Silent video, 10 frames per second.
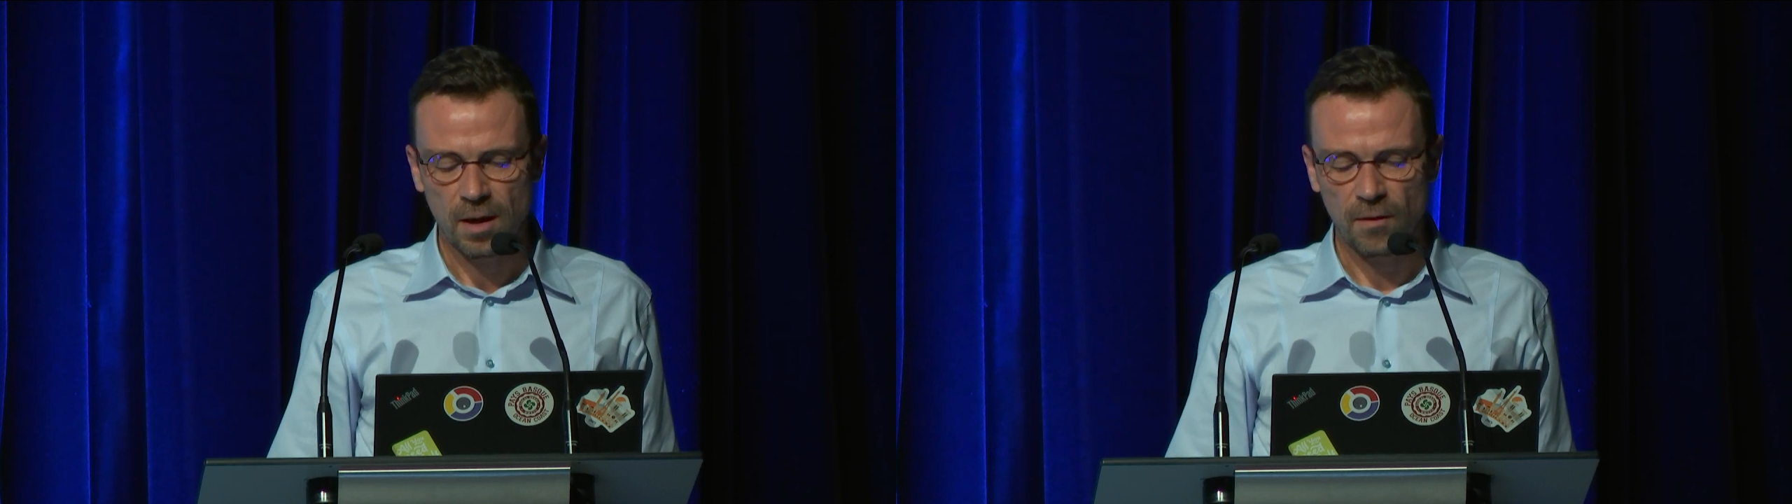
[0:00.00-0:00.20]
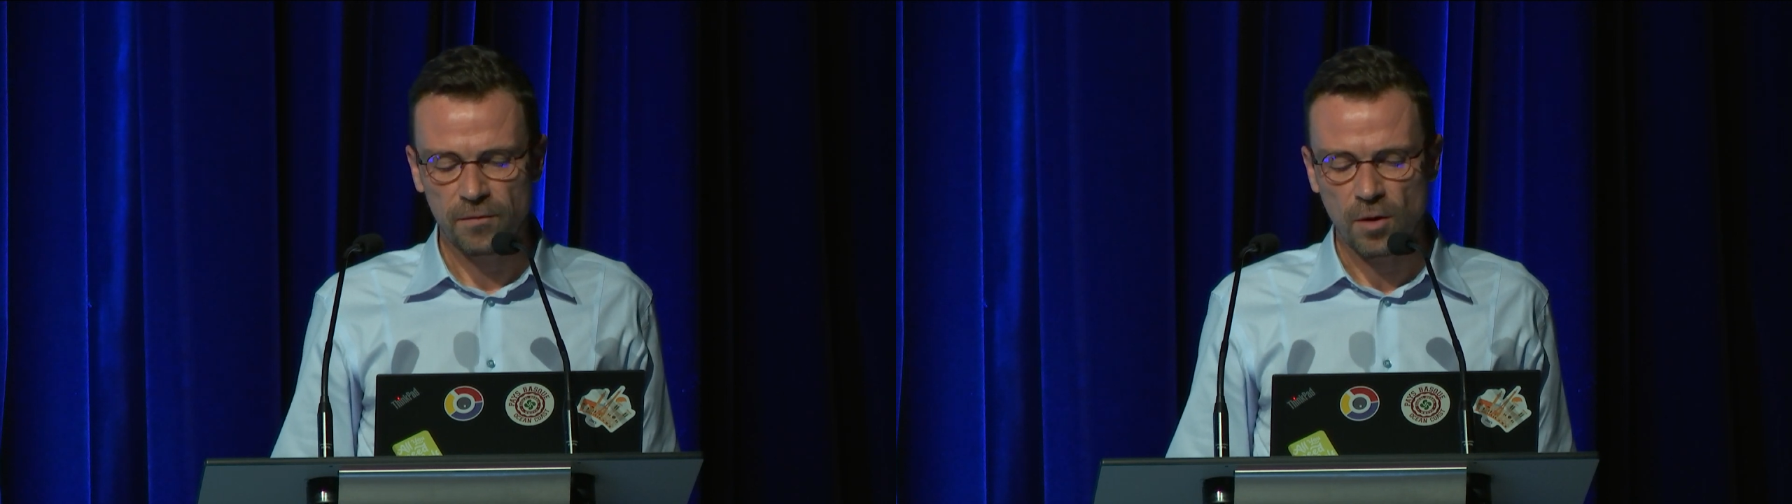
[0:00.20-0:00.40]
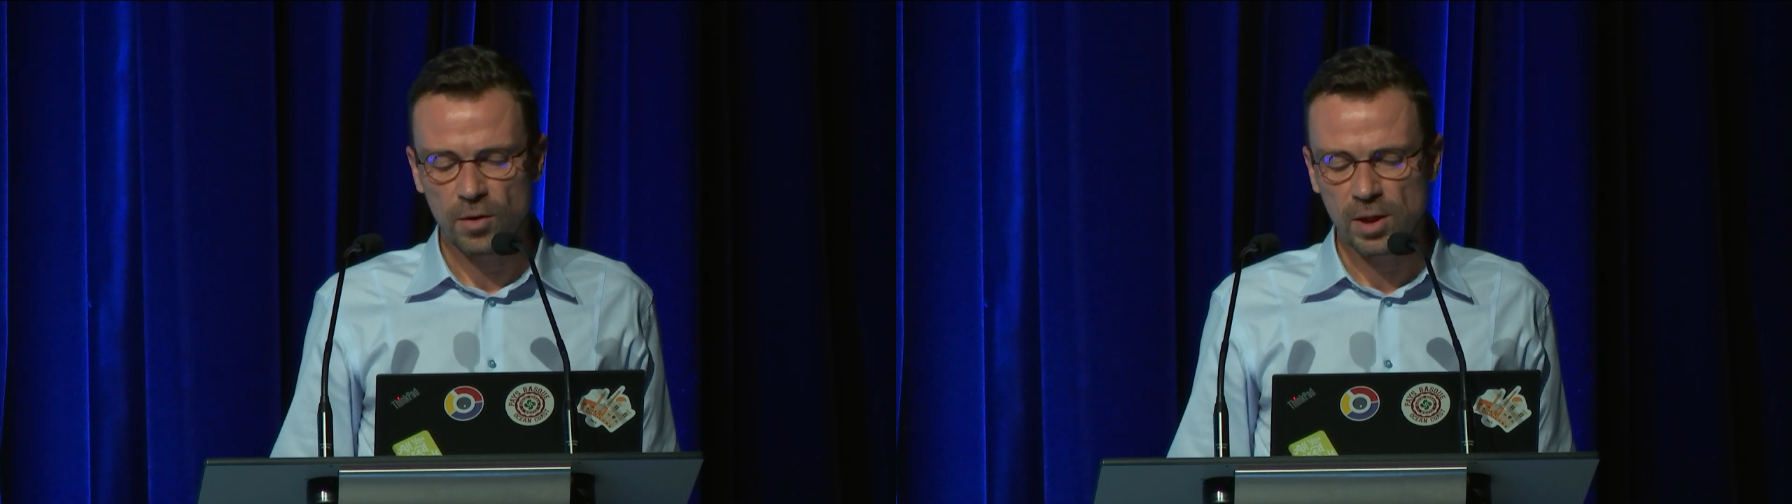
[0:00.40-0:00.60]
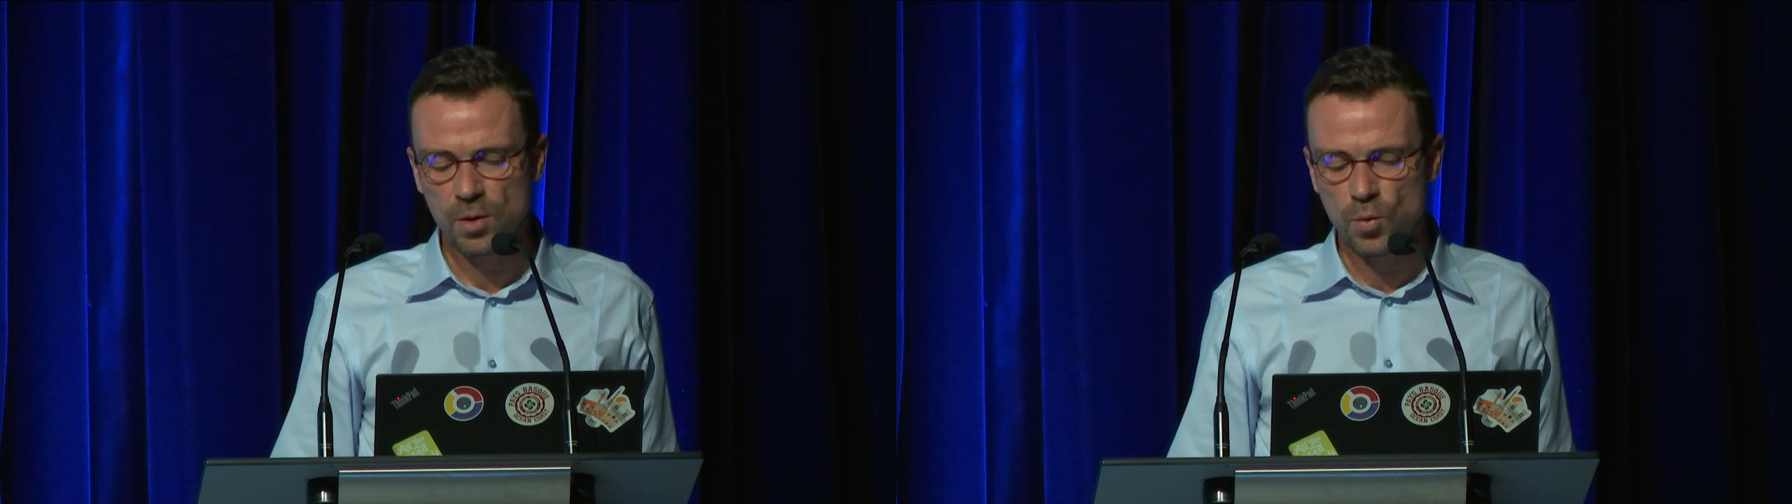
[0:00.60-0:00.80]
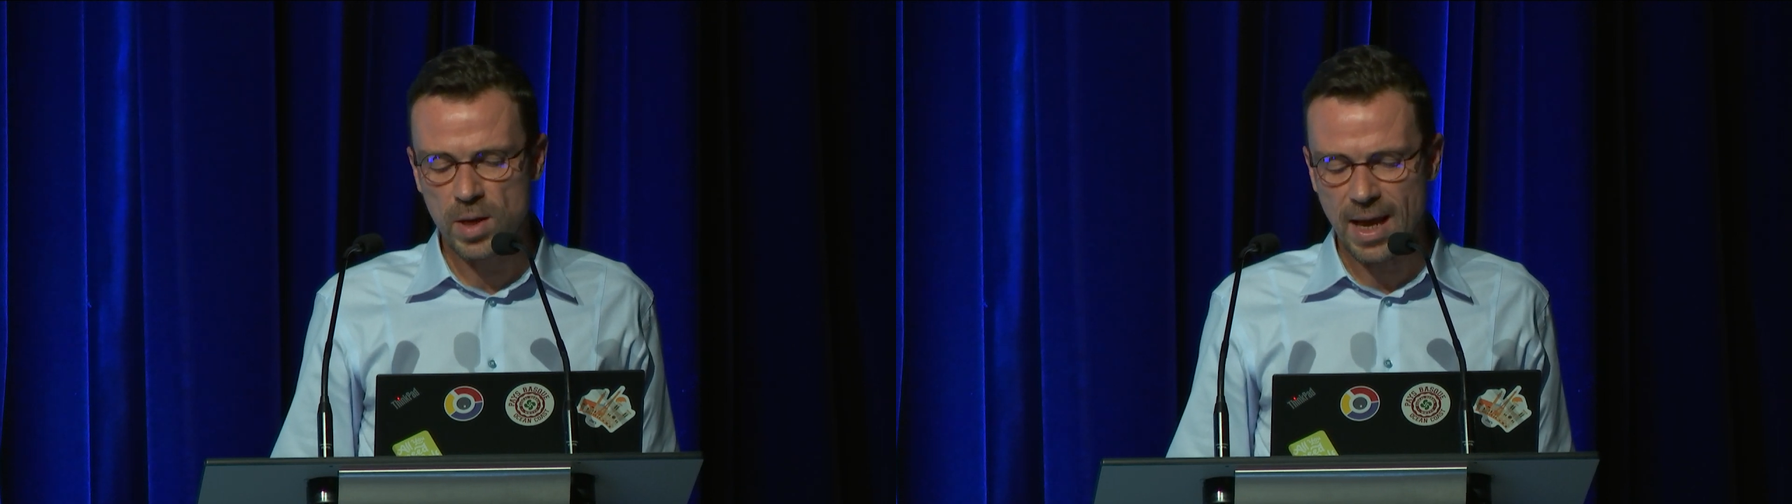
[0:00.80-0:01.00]
of
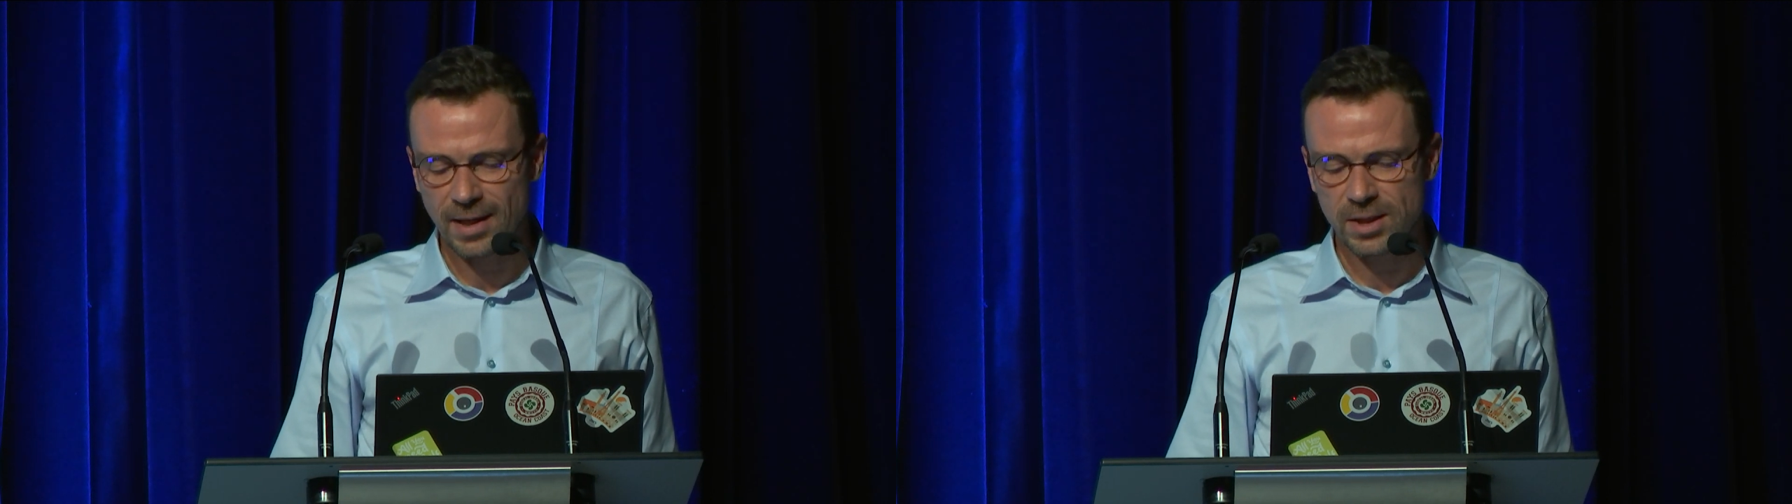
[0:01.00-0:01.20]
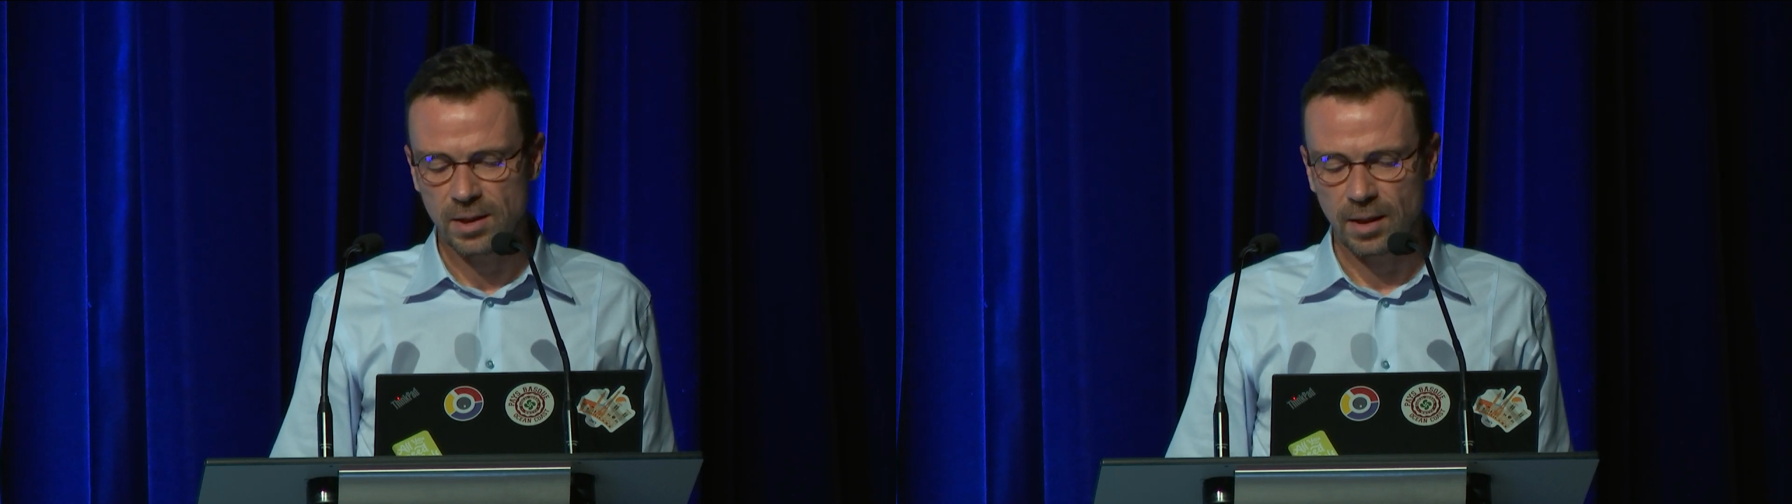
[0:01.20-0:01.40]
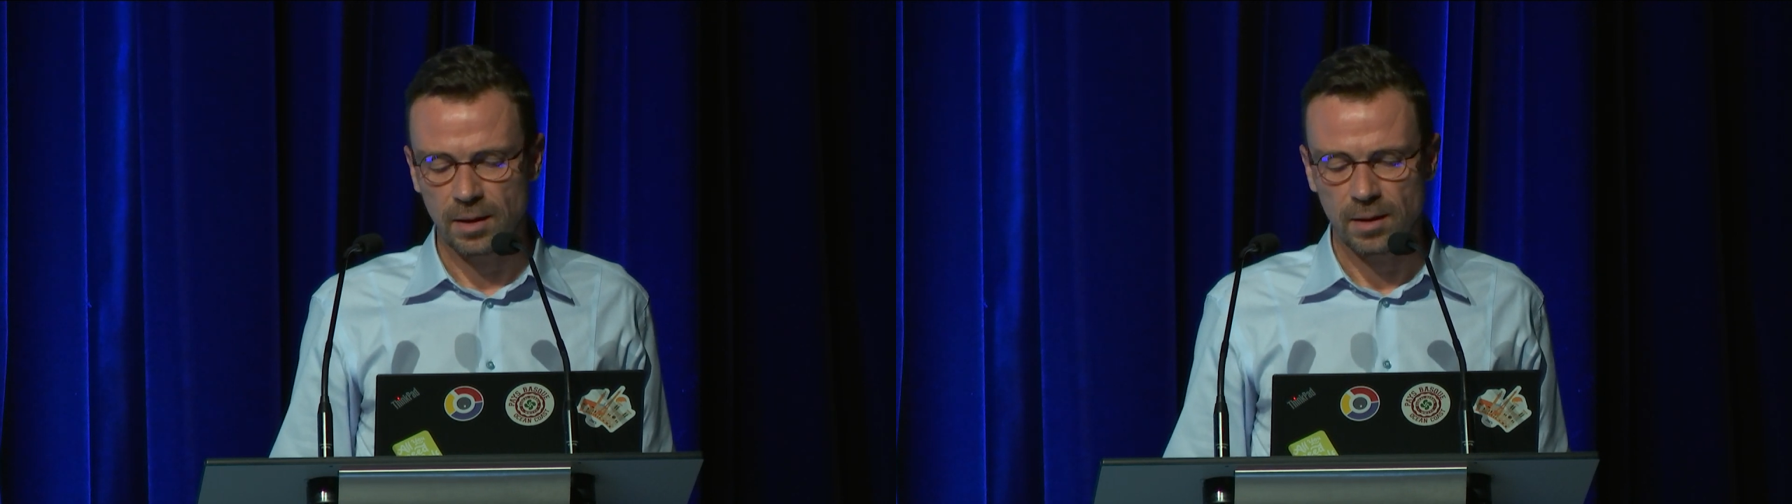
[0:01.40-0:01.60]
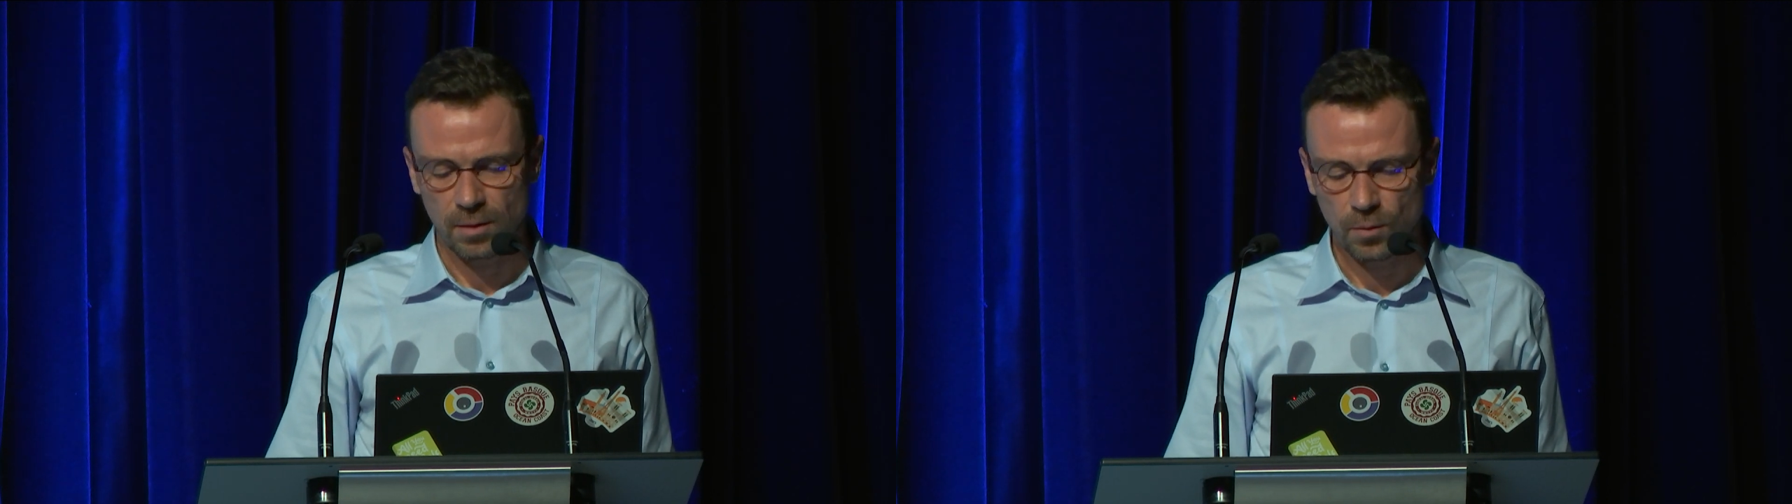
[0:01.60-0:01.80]
only reacting